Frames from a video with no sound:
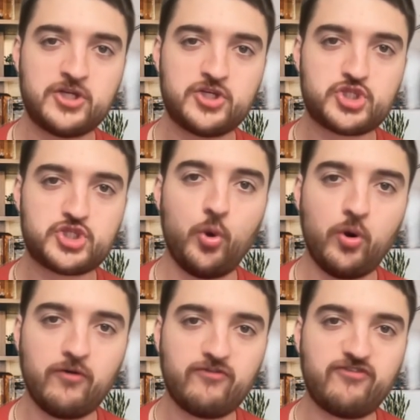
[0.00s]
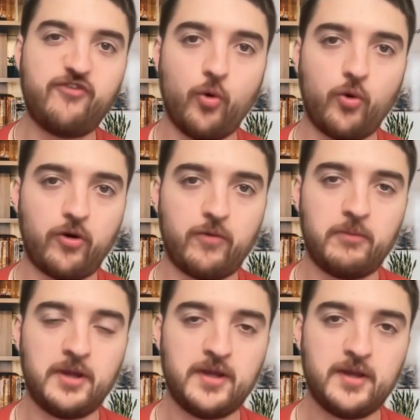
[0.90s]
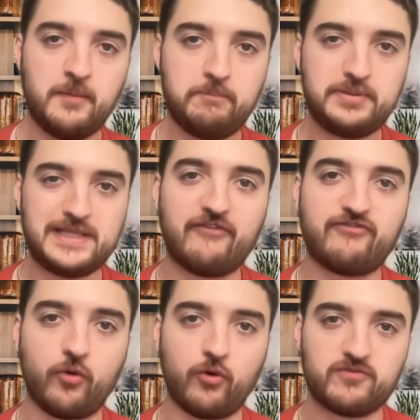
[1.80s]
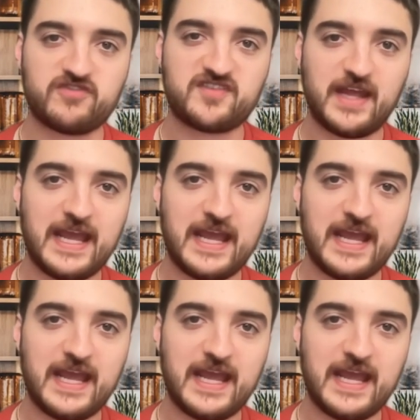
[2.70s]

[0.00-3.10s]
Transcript: short form platforms.